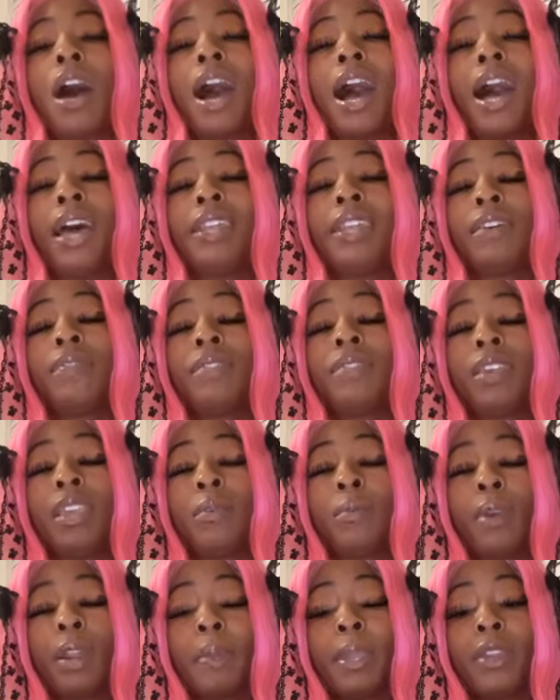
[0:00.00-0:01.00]
I definitely get
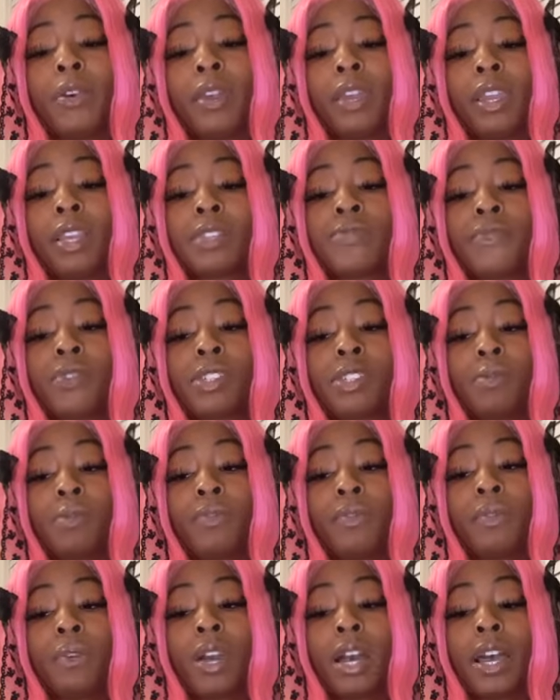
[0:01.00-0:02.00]
what I'm hearing is for some of
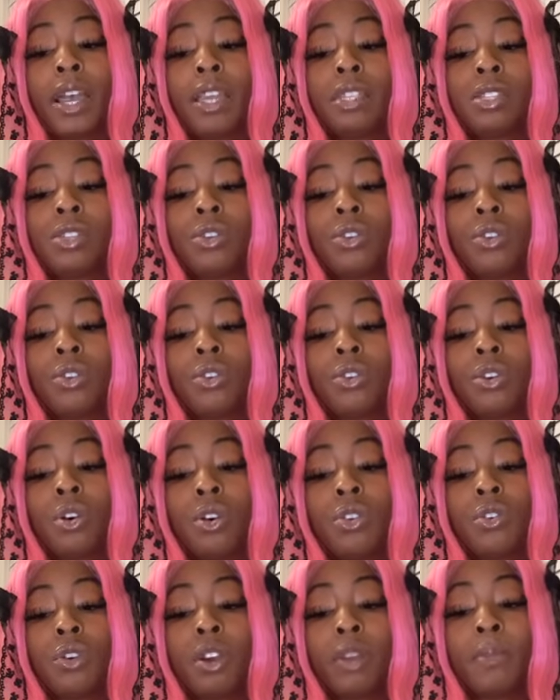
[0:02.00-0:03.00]
you guys, you're
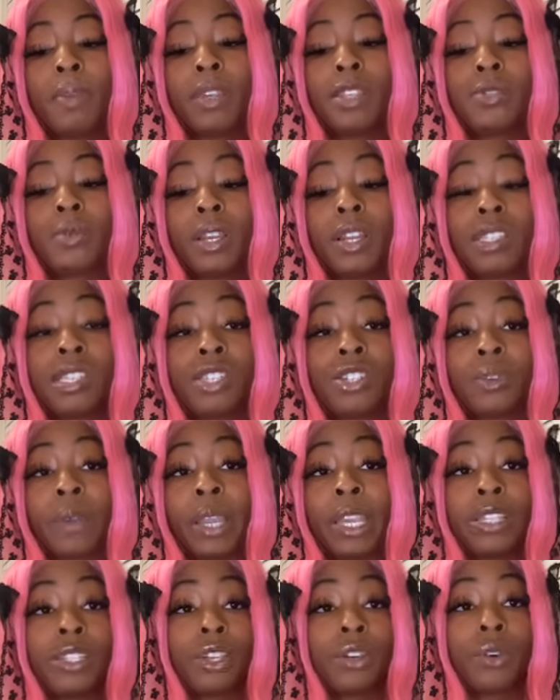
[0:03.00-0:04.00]
don't you're gonna misread a
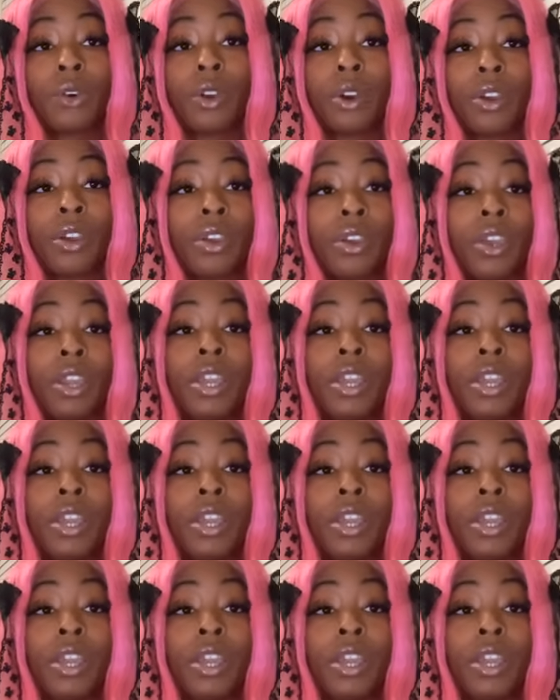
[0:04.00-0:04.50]
situation or